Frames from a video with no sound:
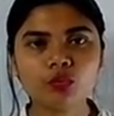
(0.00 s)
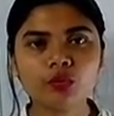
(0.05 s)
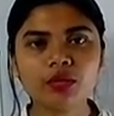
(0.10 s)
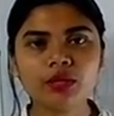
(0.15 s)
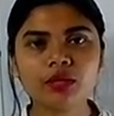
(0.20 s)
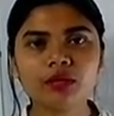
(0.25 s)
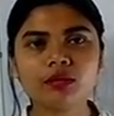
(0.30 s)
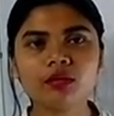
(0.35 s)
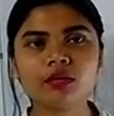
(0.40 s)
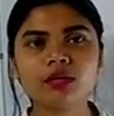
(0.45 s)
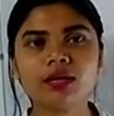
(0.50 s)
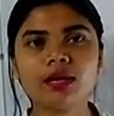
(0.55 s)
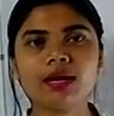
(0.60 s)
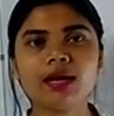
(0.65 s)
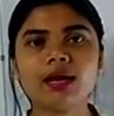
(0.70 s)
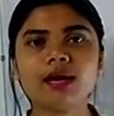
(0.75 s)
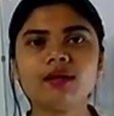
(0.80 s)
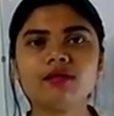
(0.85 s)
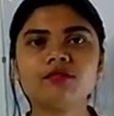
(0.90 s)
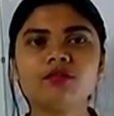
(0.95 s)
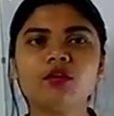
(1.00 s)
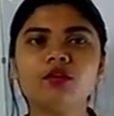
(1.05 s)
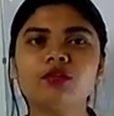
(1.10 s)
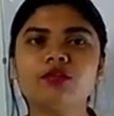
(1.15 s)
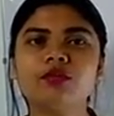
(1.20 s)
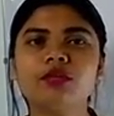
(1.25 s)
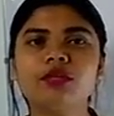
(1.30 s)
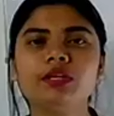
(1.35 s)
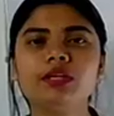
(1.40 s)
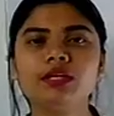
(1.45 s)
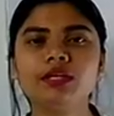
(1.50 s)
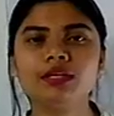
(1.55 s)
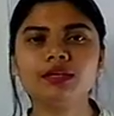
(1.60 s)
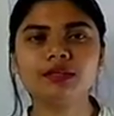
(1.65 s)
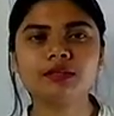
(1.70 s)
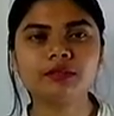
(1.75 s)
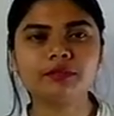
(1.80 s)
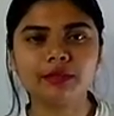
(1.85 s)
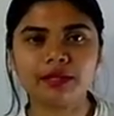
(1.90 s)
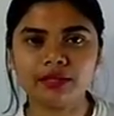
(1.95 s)
we have already
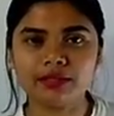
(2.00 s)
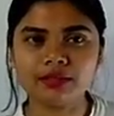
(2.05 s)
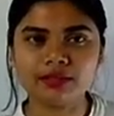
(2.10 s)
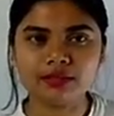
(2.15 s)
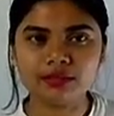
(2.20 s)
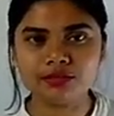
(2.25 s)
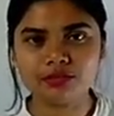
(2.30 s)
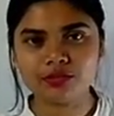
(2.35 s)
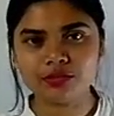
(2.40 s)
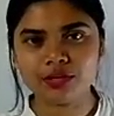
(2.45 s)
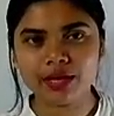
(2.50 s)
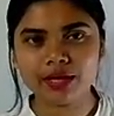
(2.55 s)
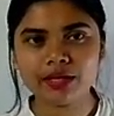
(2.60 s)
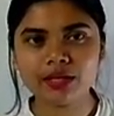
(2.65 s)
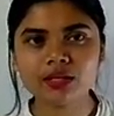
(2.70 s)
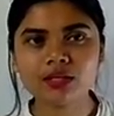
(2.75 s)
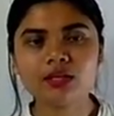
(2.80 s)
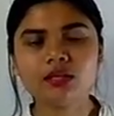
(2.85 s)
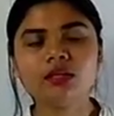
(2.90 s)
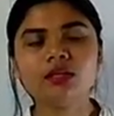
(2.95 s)
learned many things, right?